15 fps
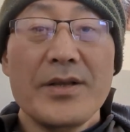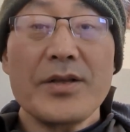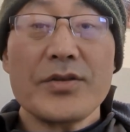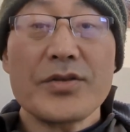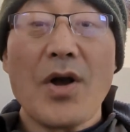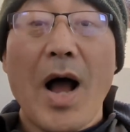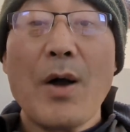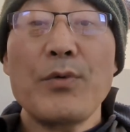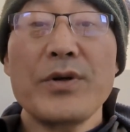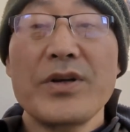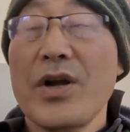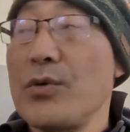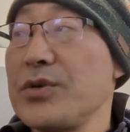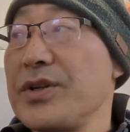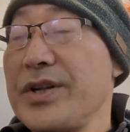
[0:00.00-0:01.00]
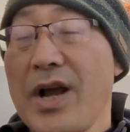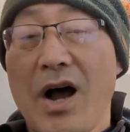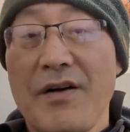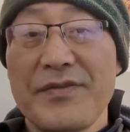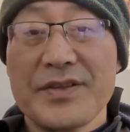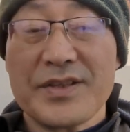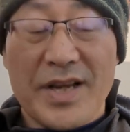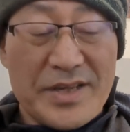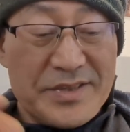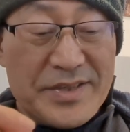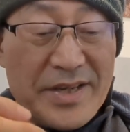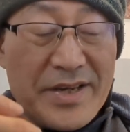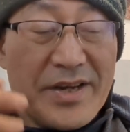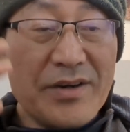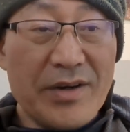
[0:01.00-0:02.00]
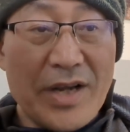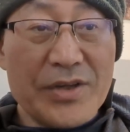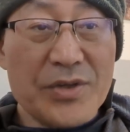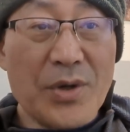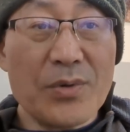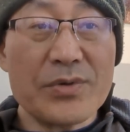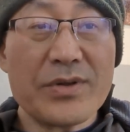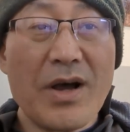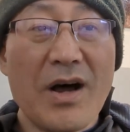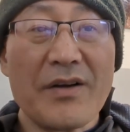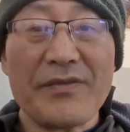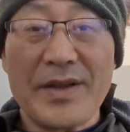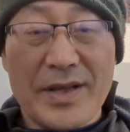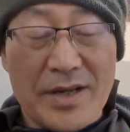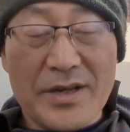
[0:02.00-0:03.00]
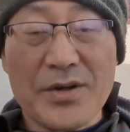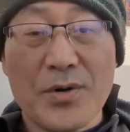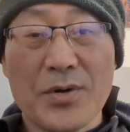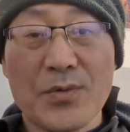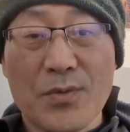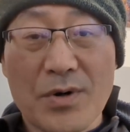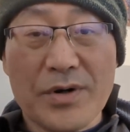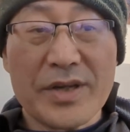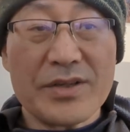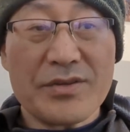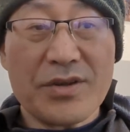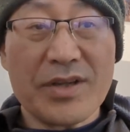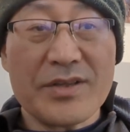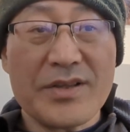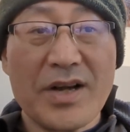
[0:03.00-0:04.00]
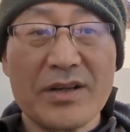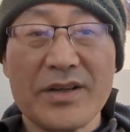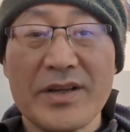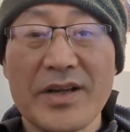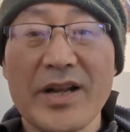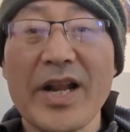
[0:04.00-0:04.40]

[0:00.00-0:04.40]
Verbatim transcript: So I would go to the office. I sit here and I doze off, and then go to work and conduct it.